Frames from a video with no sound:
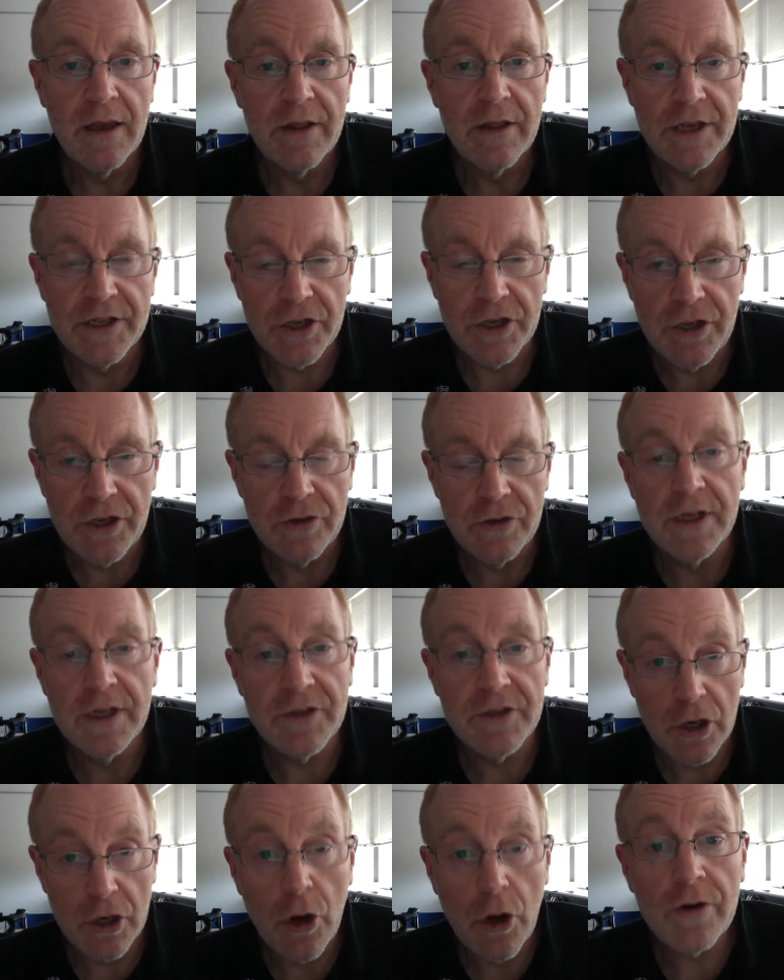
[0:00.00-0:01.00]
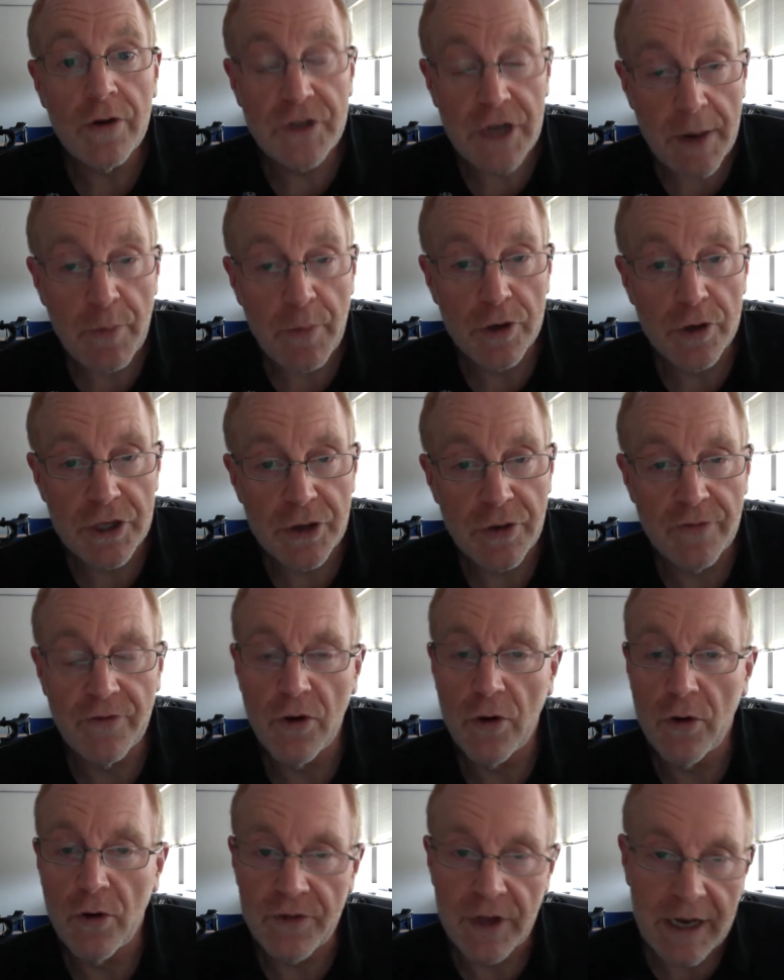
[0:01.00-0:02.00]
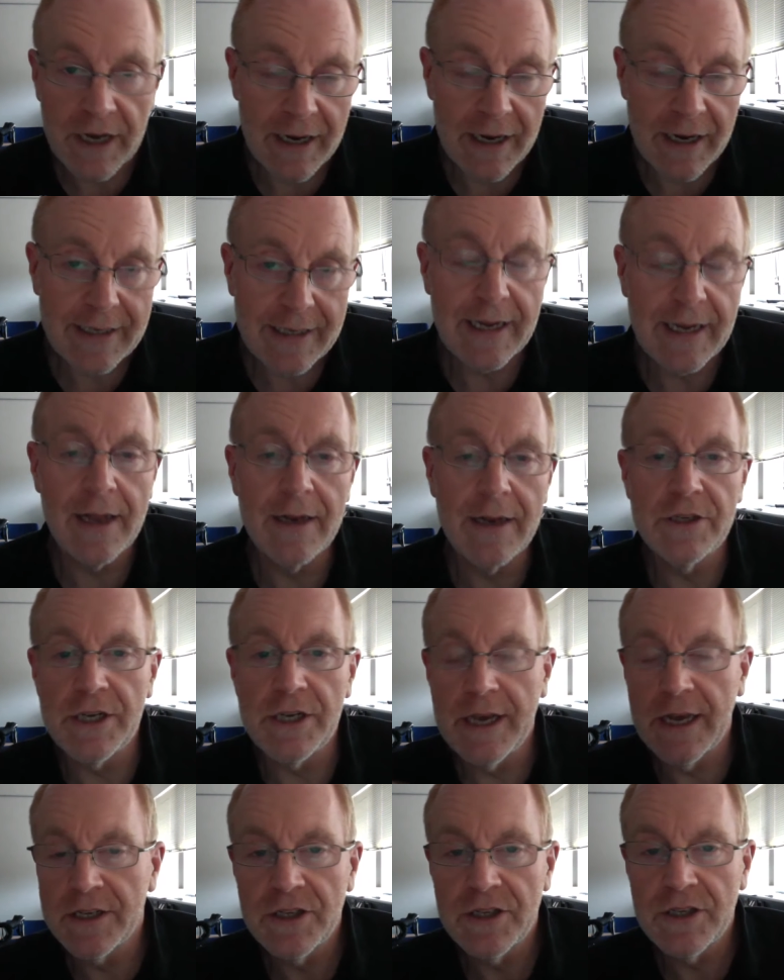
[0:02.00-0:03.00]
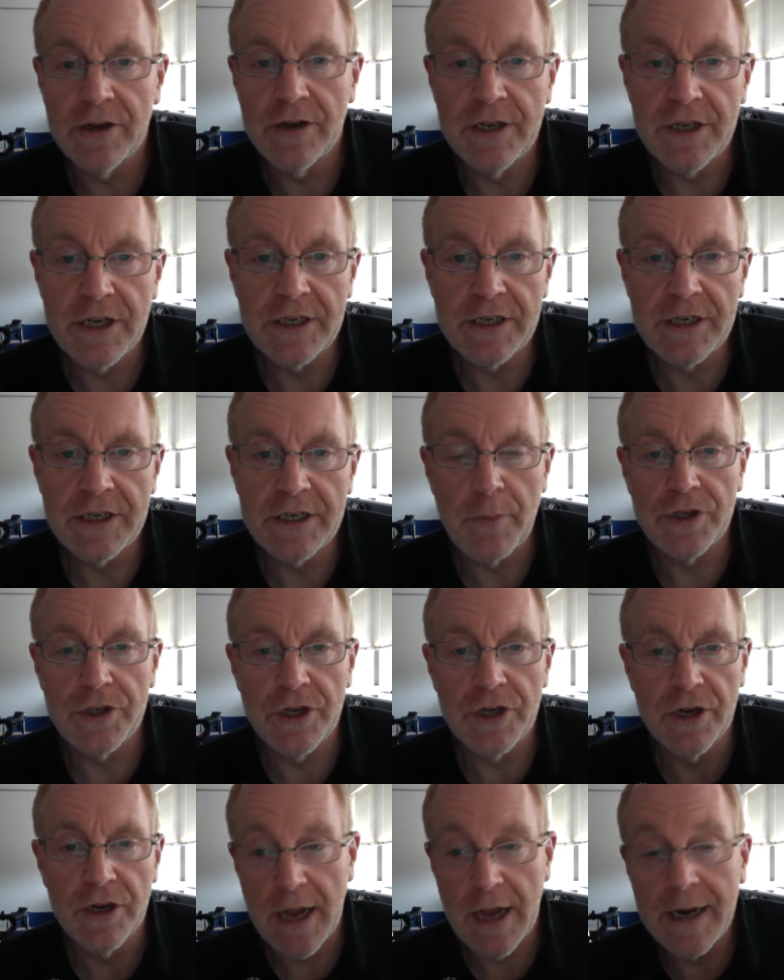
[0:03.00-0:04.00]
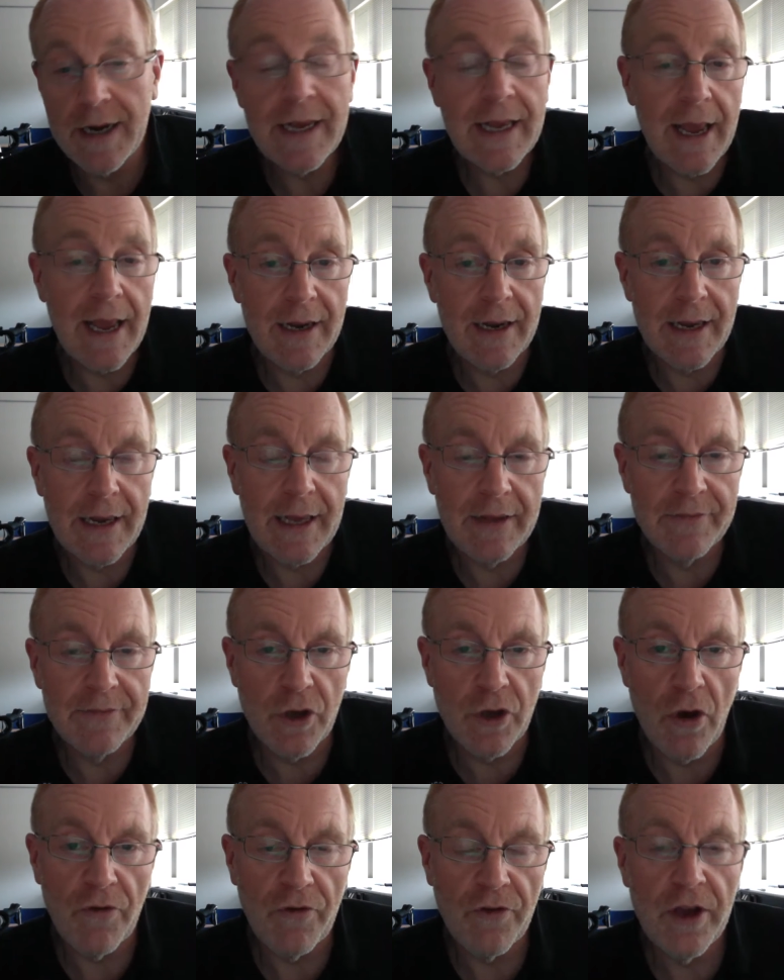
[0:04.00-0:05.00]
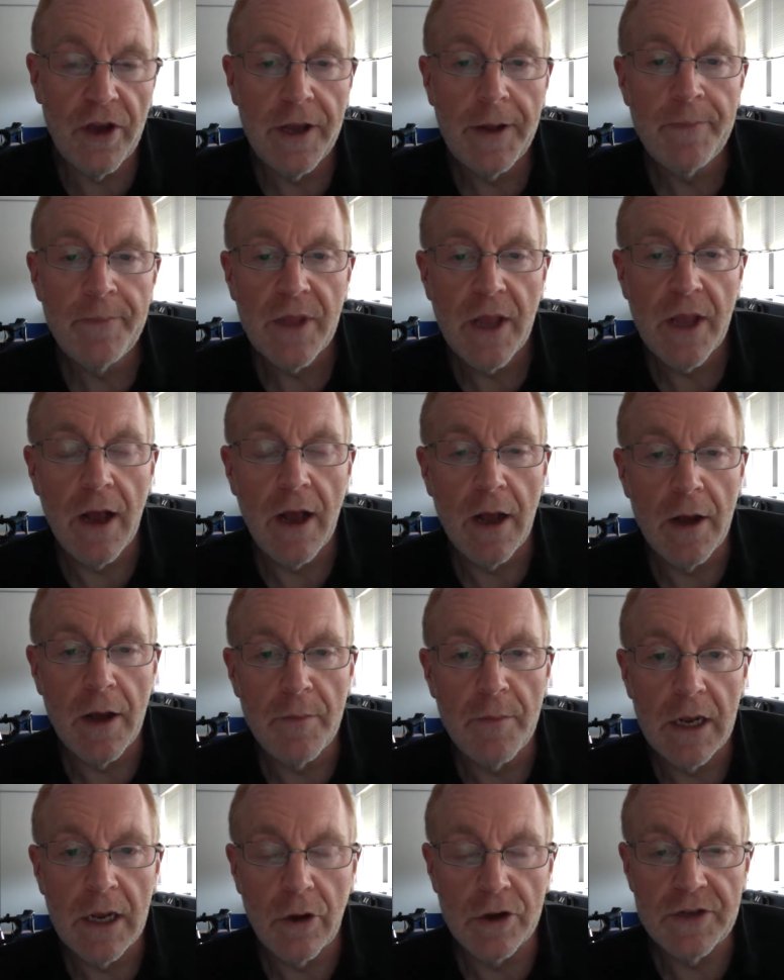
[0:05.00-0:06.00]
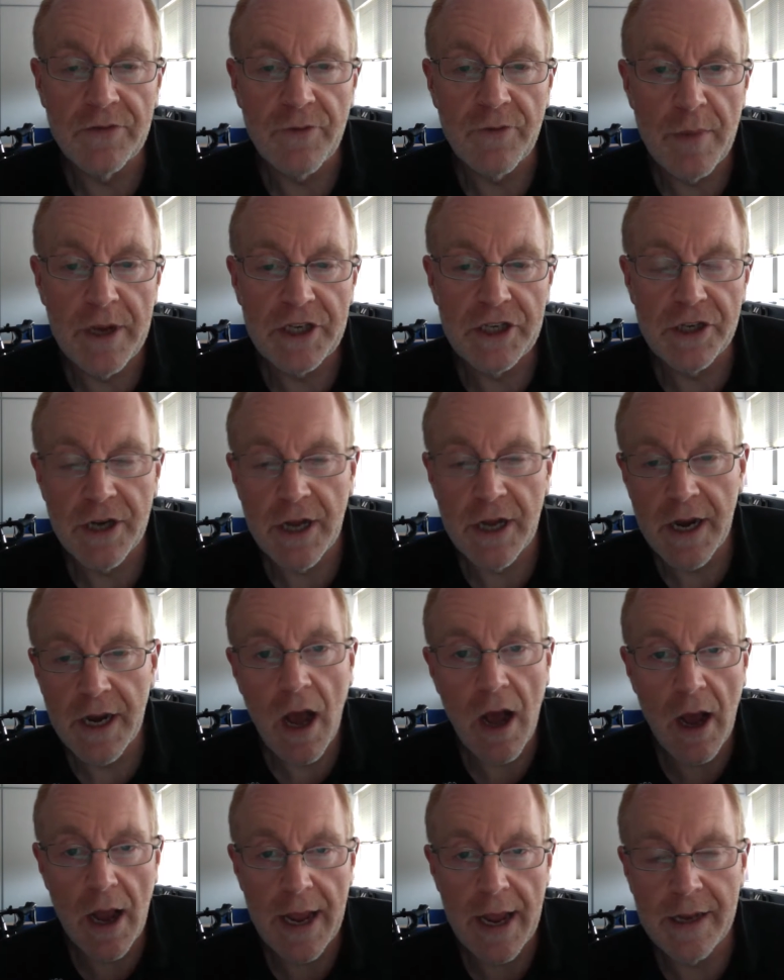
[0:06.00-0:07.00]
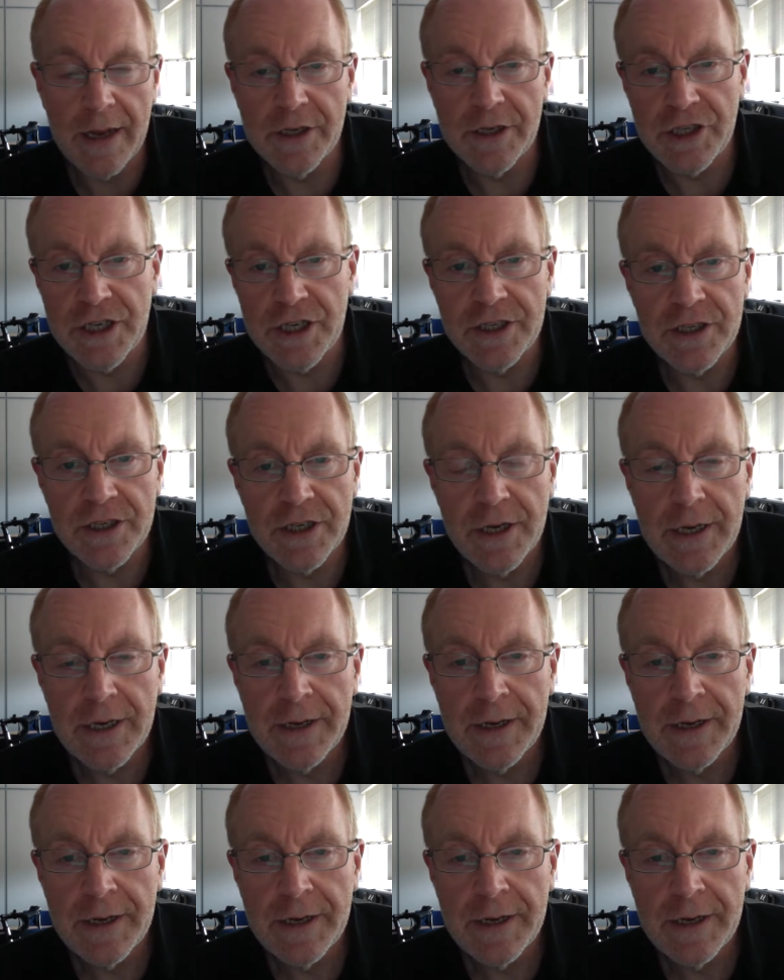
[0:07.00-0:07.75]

there's a there's a lot of temperature involved. The kinetic energy gets turned into temperature, and again, it gives off um, a lot of emission at high energies.